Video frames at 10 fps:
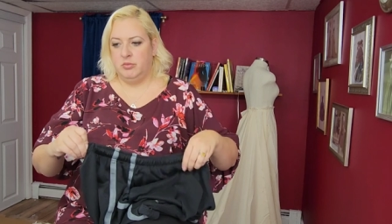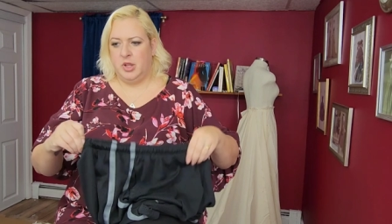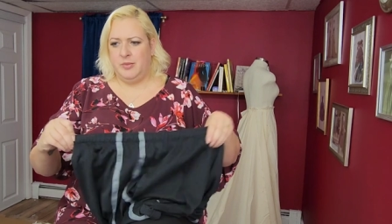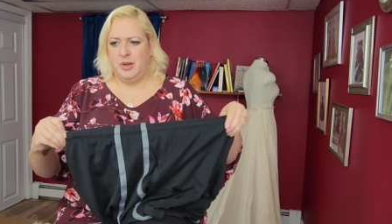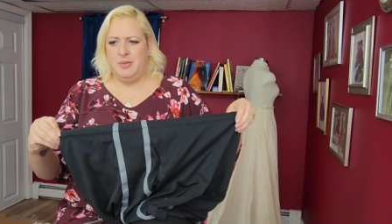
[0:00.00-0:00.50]

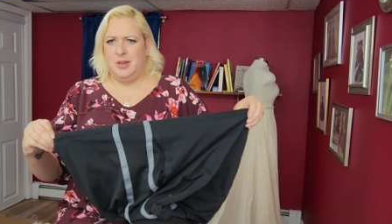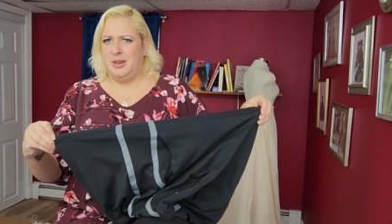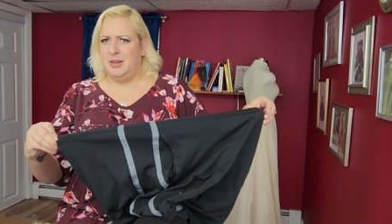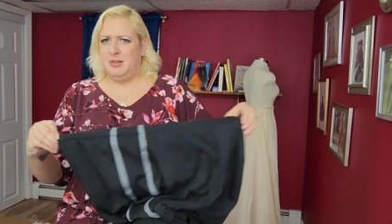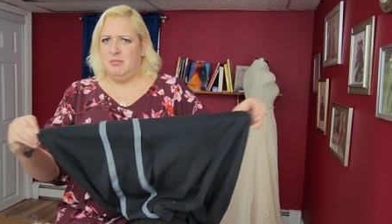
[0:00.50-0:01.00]
That might be
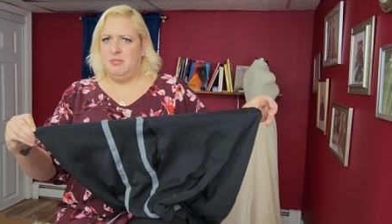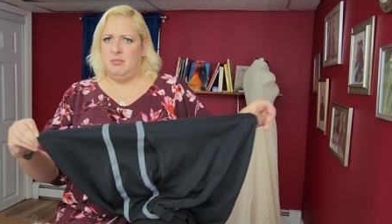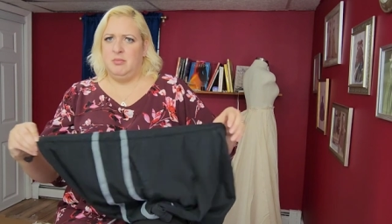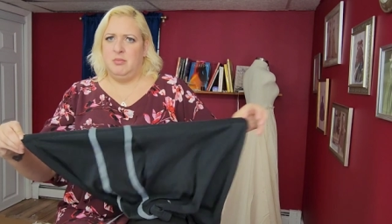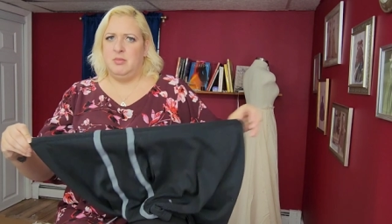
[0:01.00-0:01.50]
it.
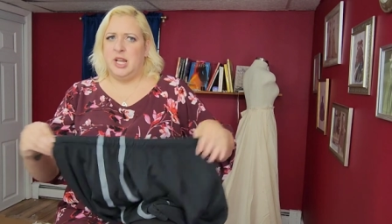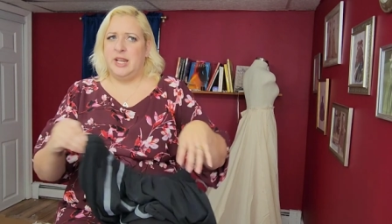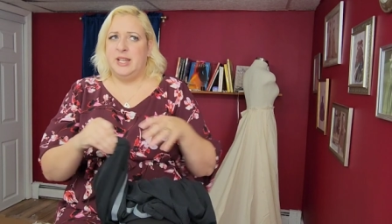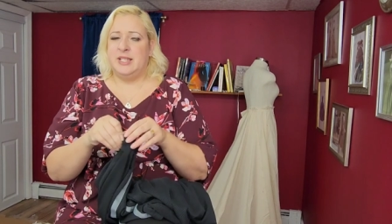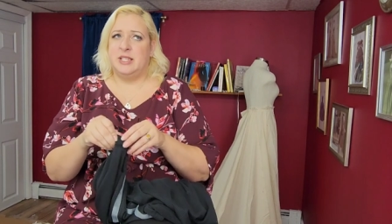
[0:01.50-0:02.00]

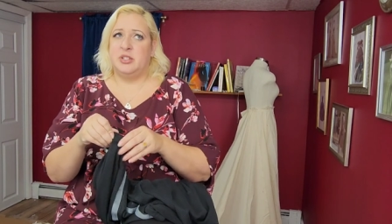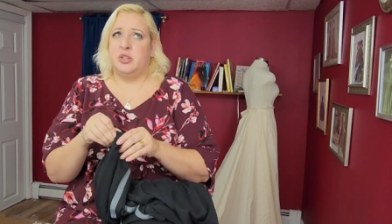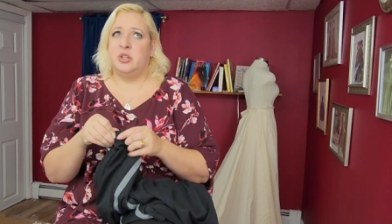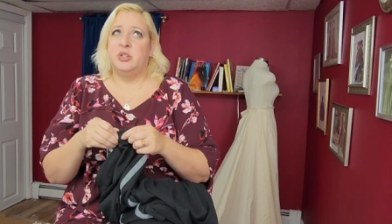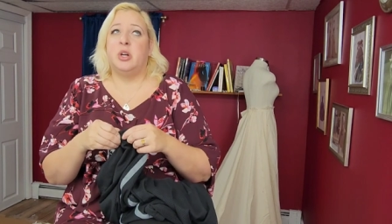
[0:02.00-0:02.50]
Tiny
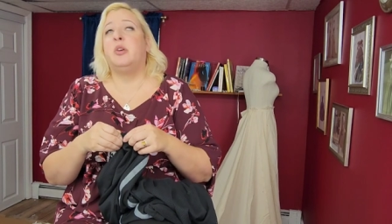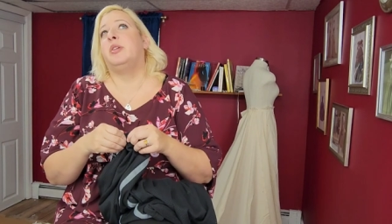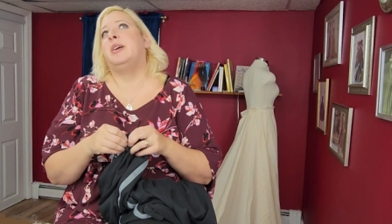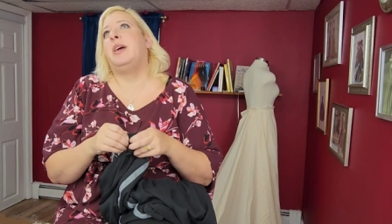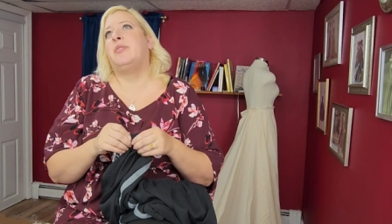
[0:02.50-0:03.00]
scissors. Oh,
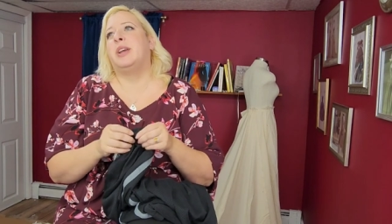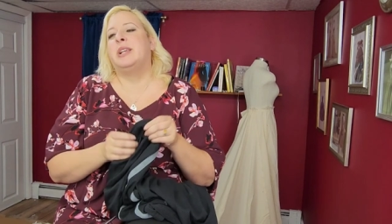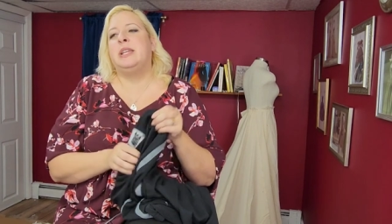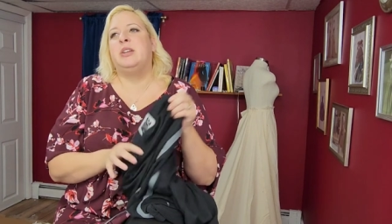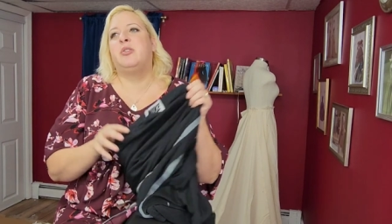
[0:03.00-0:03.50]
they have like a
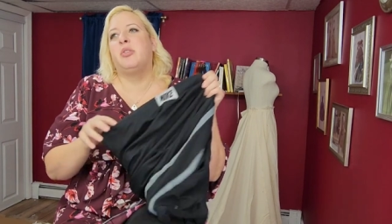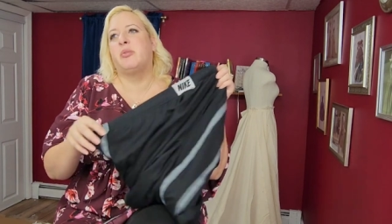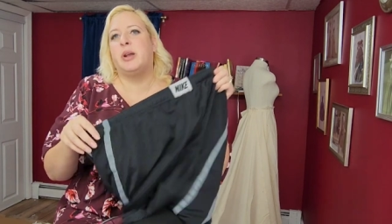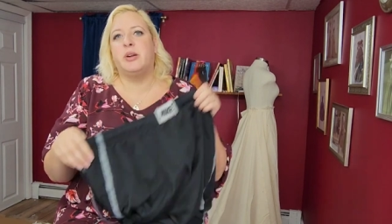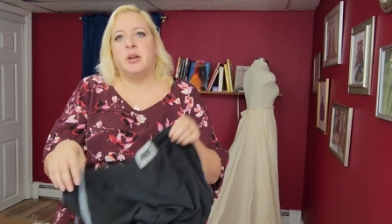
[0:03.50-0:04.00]
needle
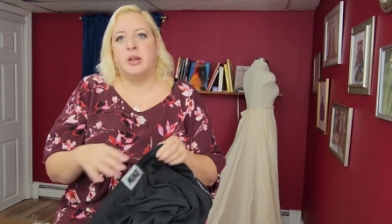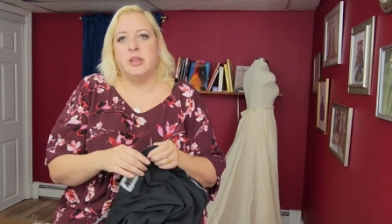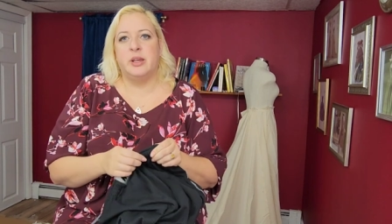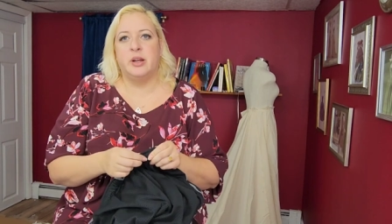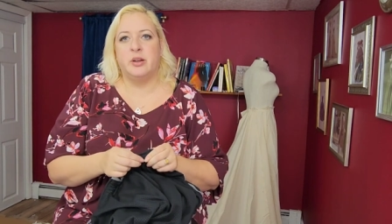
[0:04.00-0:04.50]
threader in
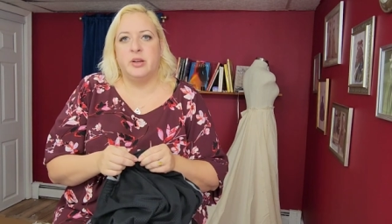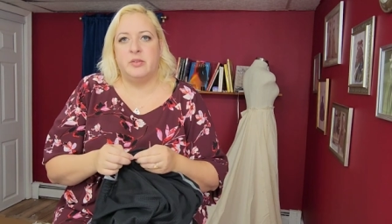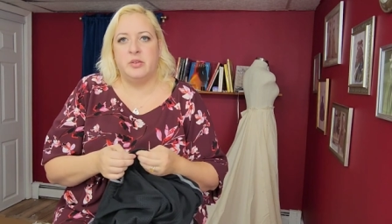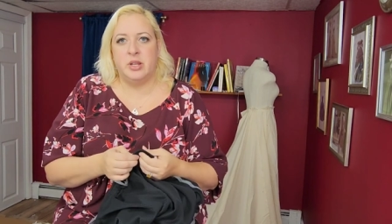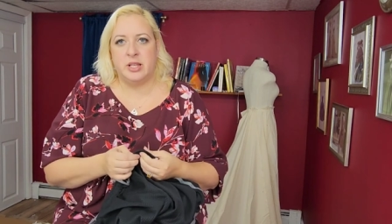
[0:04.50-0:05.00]
there if
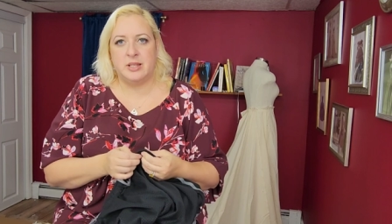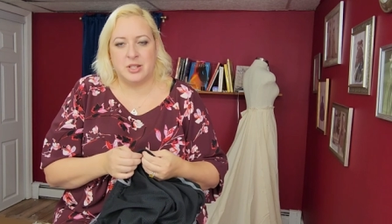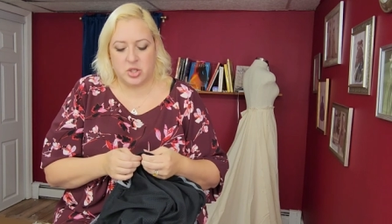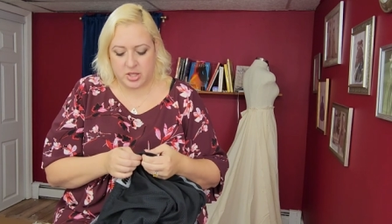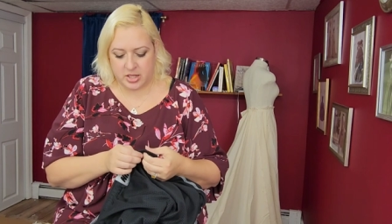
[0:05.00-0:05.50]
you need
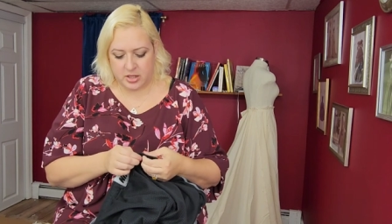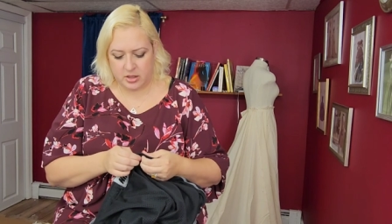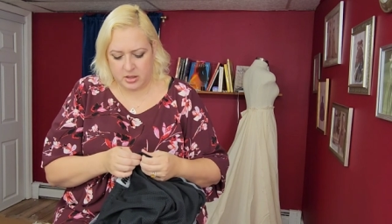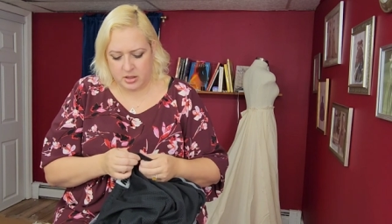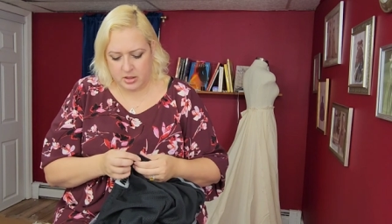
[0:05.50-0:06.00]
such a thing.